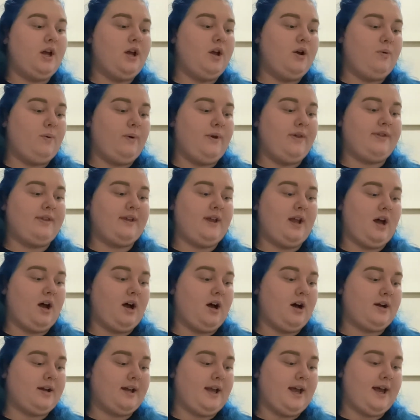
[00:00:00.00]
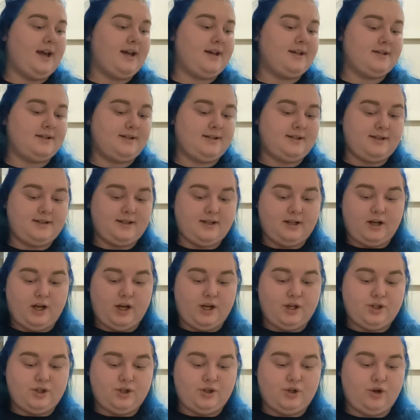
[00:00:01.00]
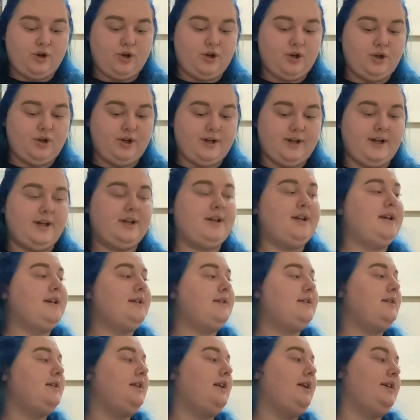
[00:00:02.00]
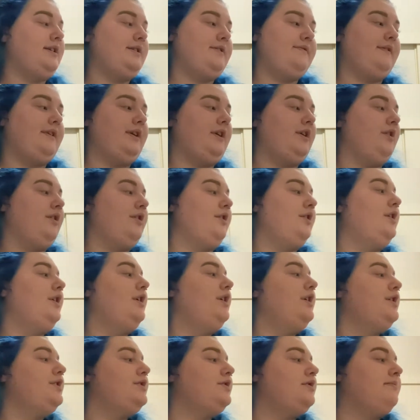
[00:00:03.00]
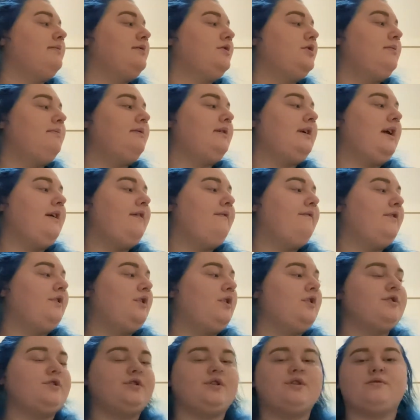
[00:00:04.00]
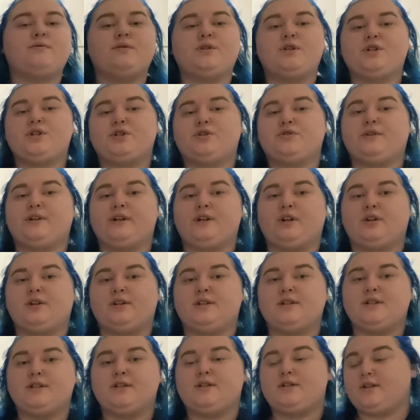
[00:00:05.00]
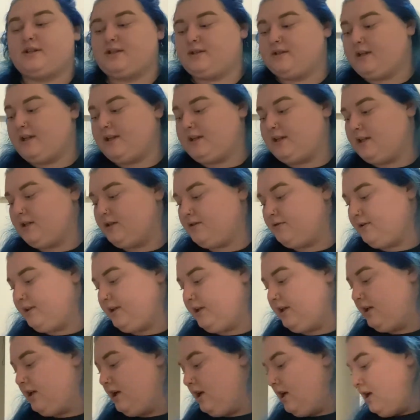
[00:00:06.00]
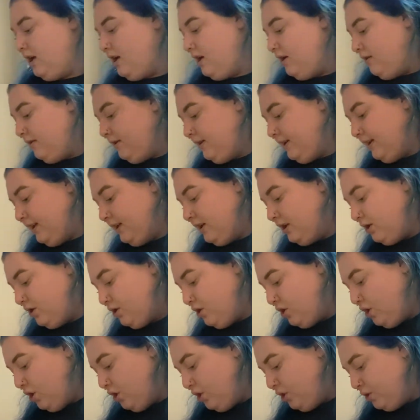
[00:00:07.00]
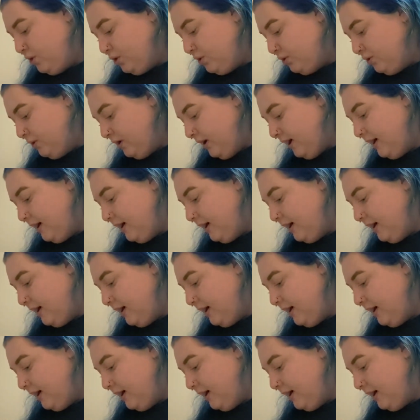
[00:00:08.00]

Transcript: with the art case that I showed in yesterday's video. So I'm actually looking for those. Those were just $3, so I think that's really, really cool.